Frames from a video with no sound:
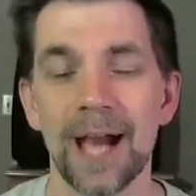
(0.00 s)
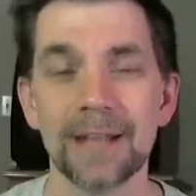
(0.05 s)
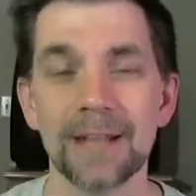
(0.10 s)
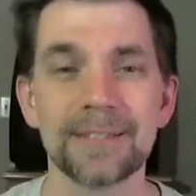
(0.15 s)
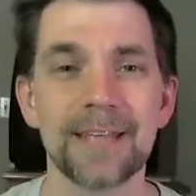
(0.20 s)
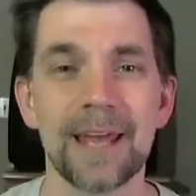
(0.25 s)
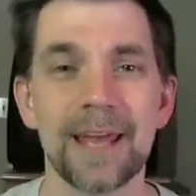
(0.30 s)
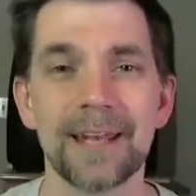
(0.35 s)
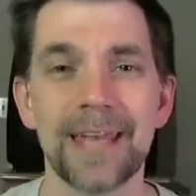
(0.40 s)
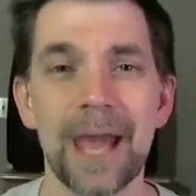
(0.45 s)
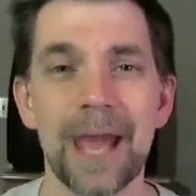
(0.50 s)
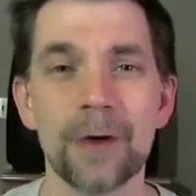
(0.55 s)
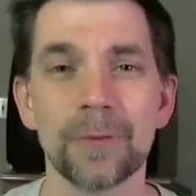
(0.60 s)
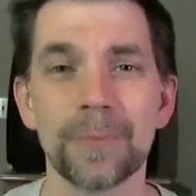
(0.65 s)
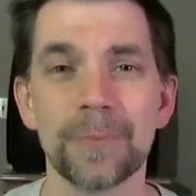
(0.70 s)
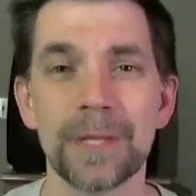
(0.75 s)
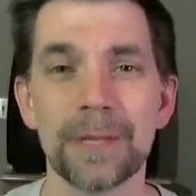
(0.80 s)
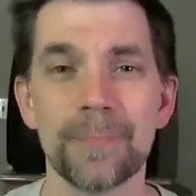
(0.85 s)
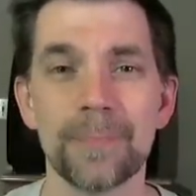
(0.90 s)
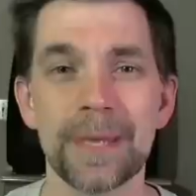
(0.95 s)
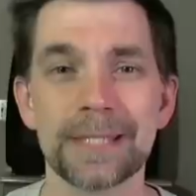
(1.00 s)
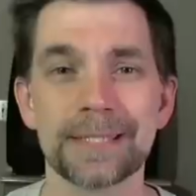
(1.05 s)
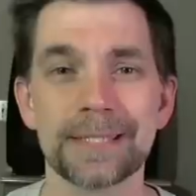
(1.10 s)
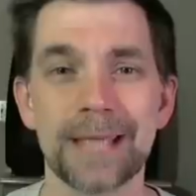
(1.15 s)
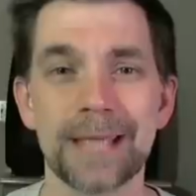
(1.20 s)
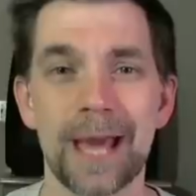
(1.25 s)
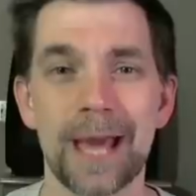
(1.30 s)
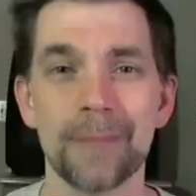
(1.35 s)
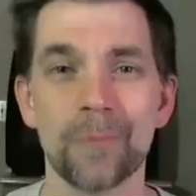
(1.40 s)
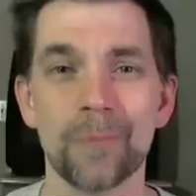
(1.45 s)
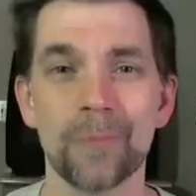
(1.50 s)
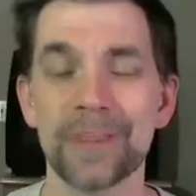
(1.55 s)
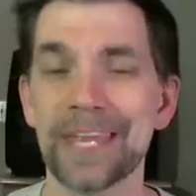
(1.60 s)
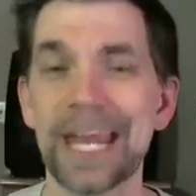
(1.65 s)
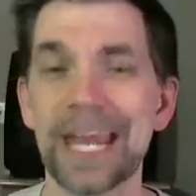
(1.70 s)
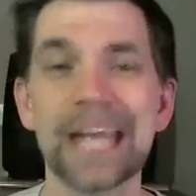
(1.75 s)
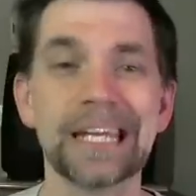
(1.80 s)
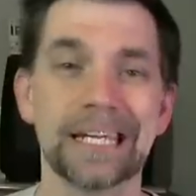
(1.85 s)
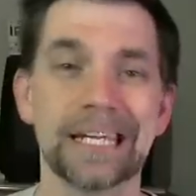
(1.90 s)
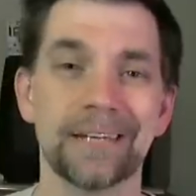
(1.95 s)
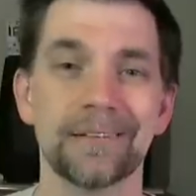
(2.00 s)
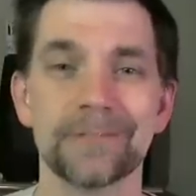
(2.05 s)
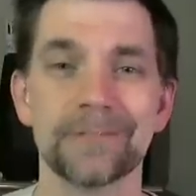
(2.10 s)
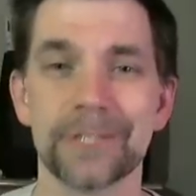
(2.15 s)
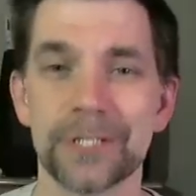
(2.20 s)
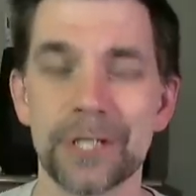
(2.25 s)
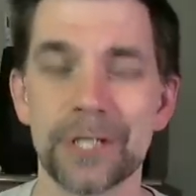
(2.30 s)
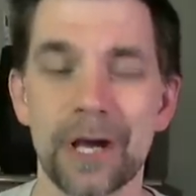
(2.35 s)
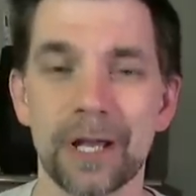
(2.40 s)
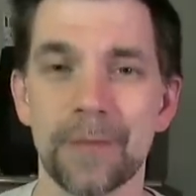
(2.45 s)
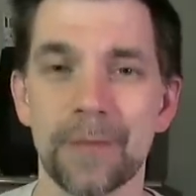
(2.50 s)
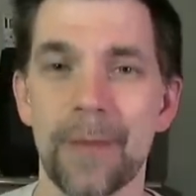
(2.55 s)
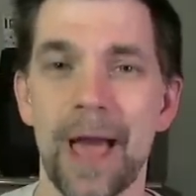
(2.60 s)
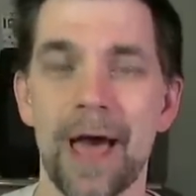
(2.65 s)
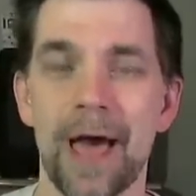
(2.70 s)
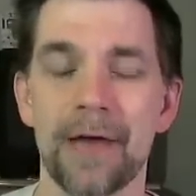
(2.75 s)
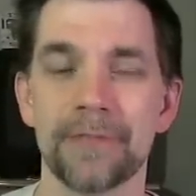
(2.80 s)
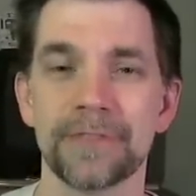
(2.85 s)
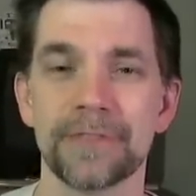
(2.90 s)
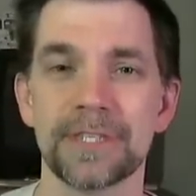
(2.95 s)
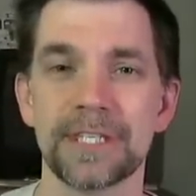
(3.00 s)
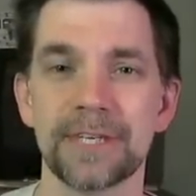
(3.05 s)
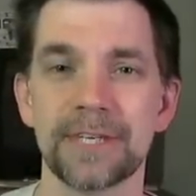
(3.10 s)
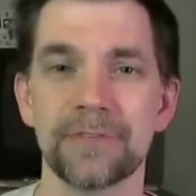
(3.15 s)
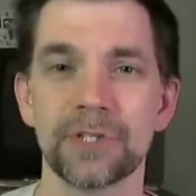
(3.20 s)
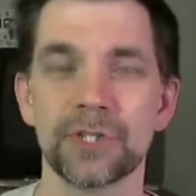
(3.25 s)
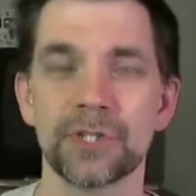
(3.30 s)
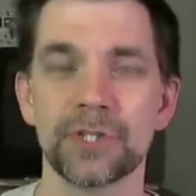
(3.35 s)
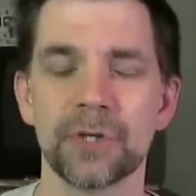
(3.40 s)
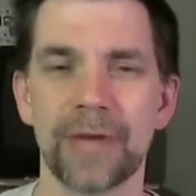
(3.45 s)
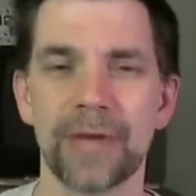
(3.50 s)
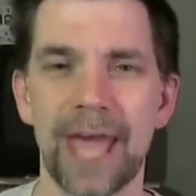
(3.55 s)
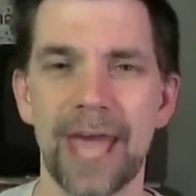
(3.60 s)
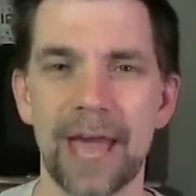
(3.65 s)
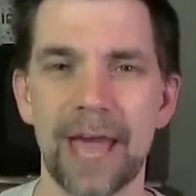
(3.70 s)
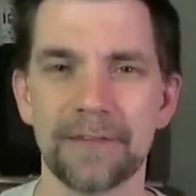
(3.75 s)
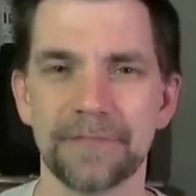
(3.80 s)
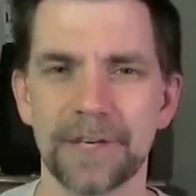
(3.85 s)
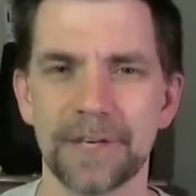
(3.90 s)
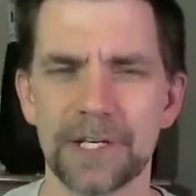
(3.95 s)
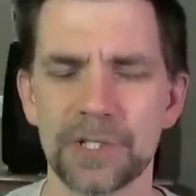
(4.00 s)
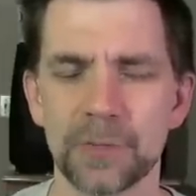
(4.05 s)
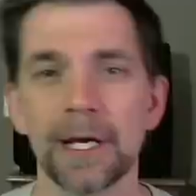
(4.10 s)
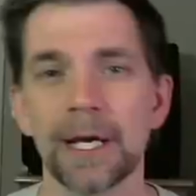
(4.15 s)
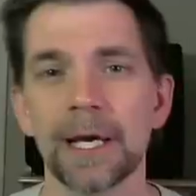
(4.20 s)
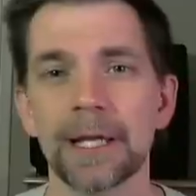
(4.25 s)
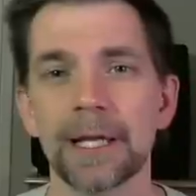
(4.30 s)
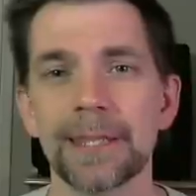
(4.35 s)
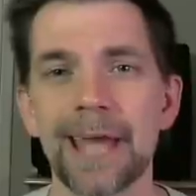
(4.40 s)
I decided now would be the best time more than any to talk about the TV show Catfish